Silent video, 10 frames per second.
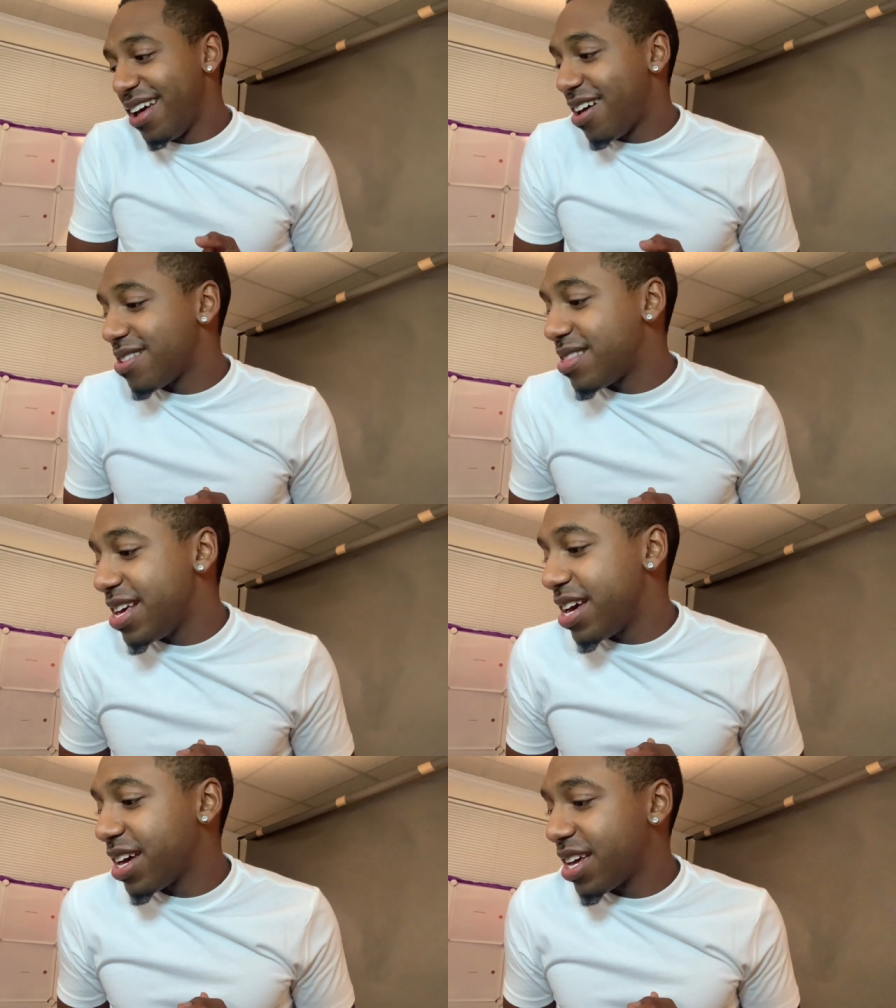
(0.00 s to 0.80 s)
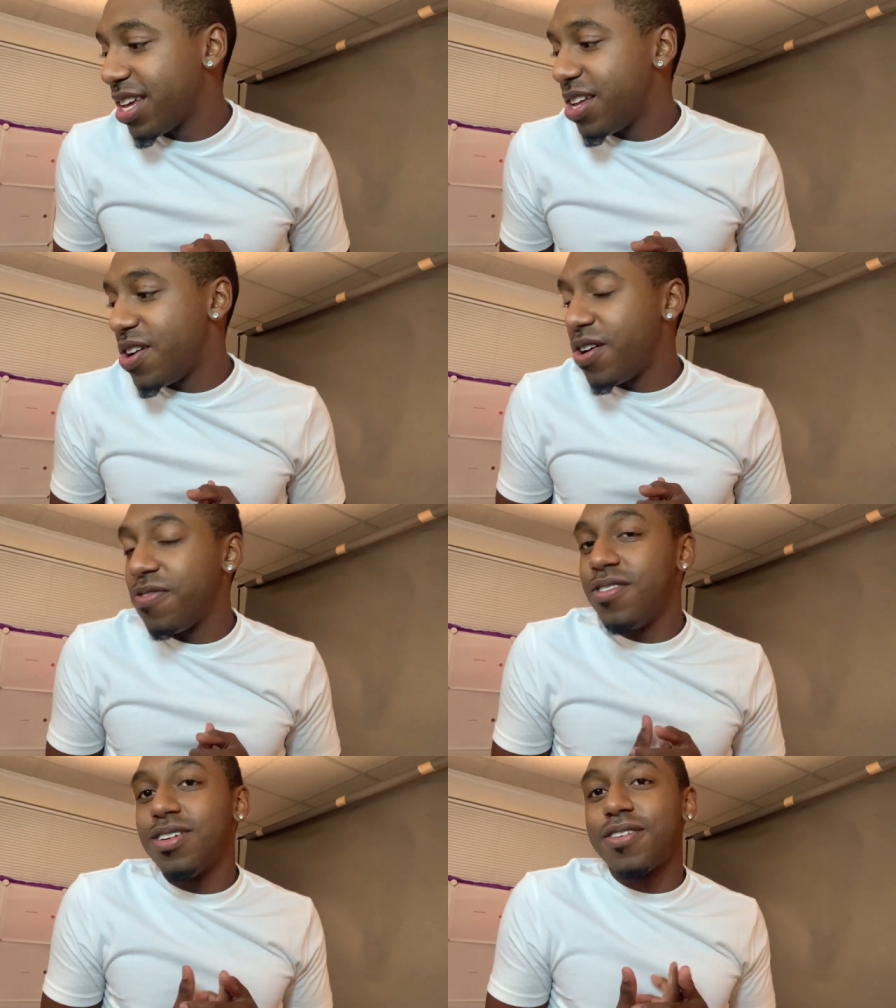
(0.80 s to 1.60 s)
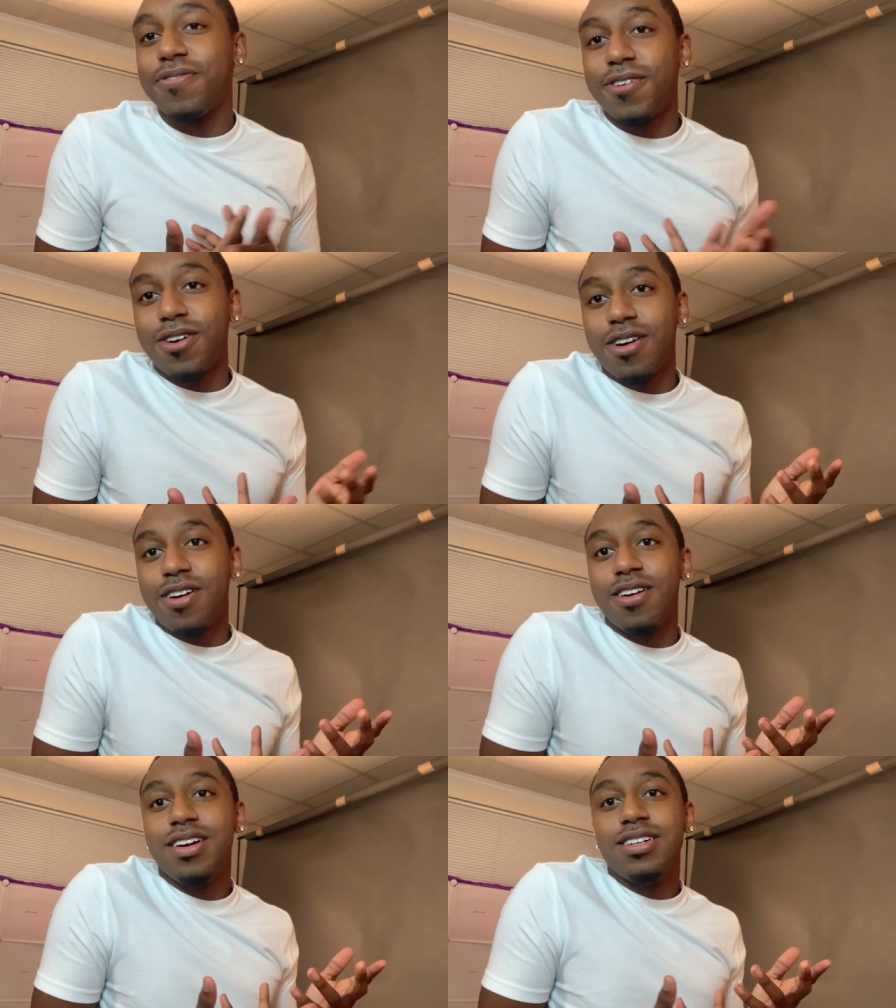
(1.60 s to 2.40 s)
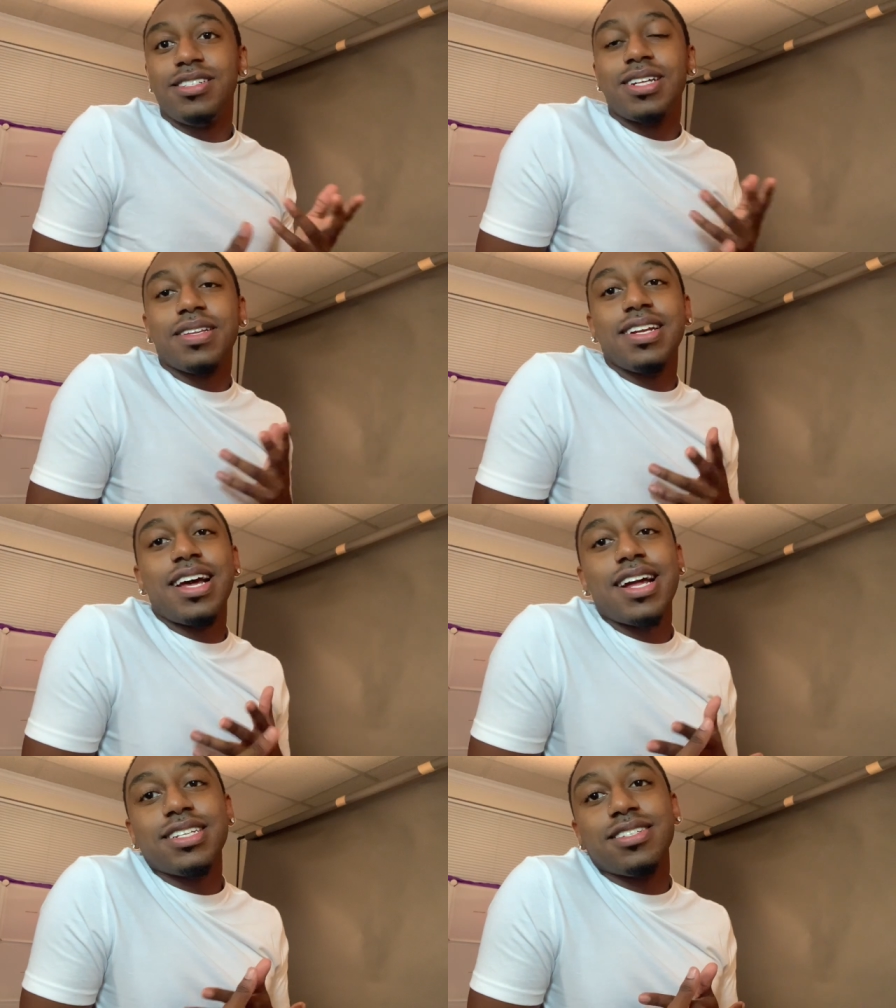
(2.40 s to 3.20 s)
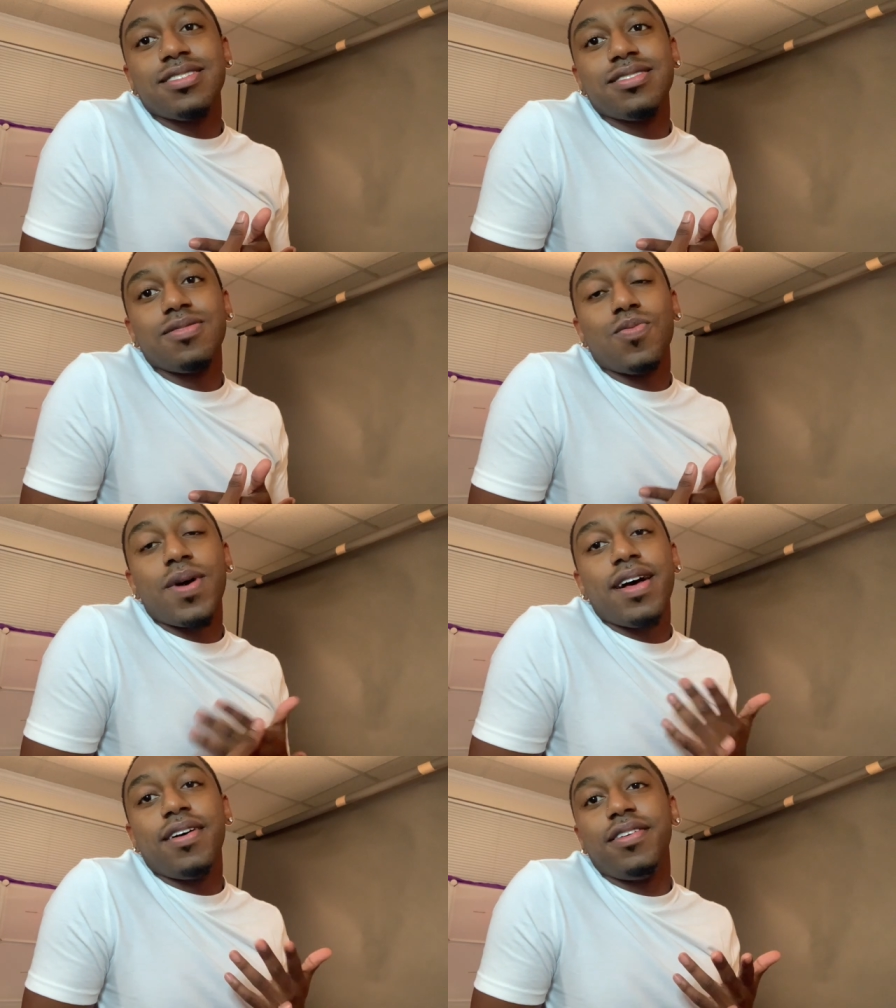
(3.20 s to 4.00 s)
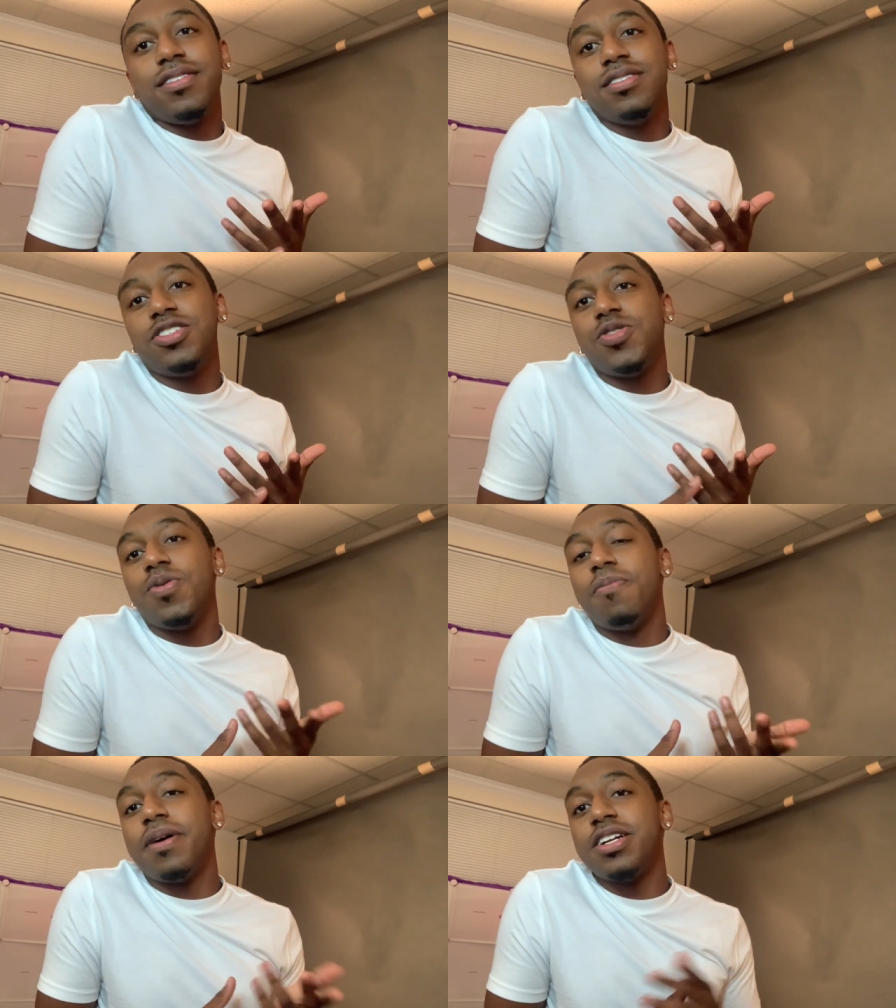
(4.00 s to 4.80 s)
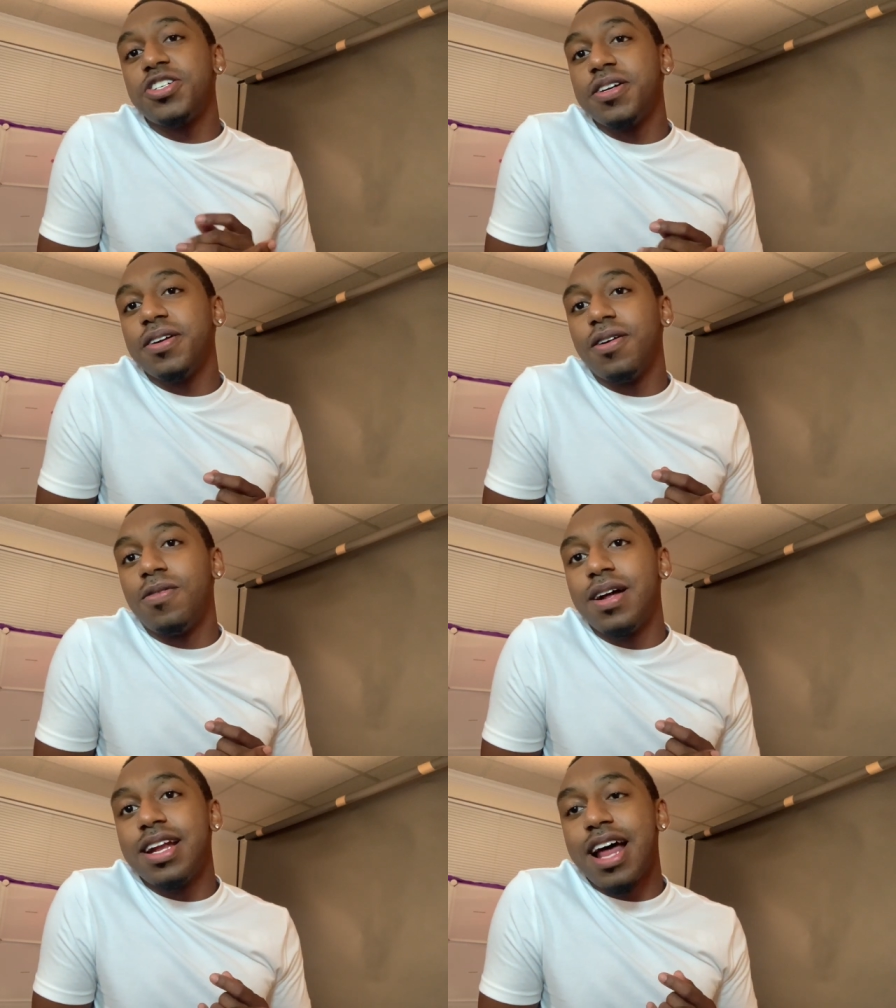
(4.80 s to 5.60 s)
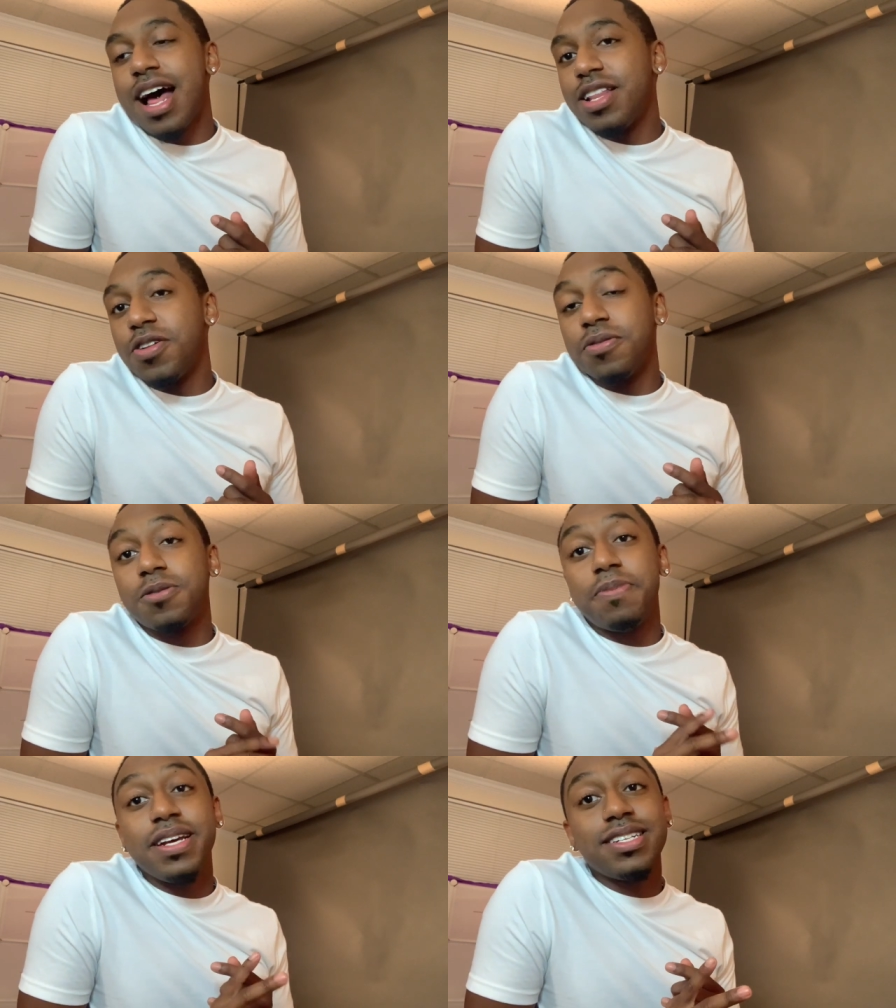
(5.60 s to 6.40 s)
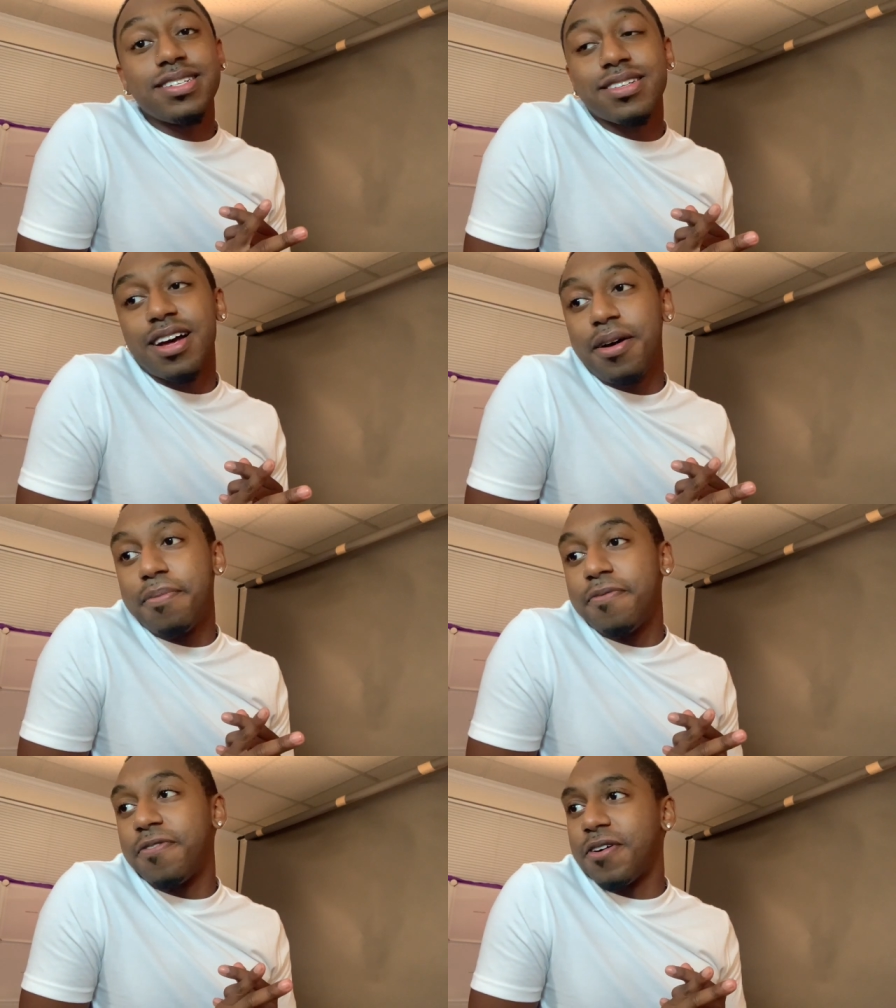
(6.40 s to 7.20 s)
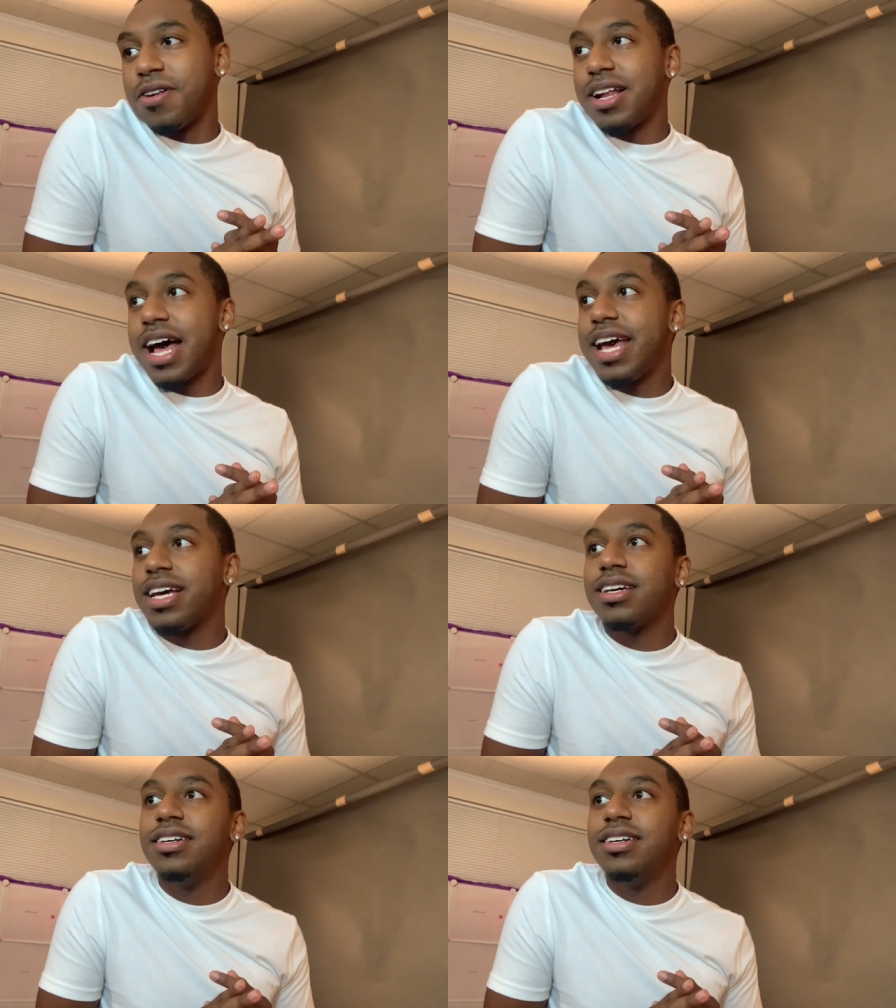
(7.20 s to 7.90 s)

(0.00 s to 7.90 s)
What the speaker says: I think, you know, if you're looking for something that's well to a budget or whatnot, those pieces come for like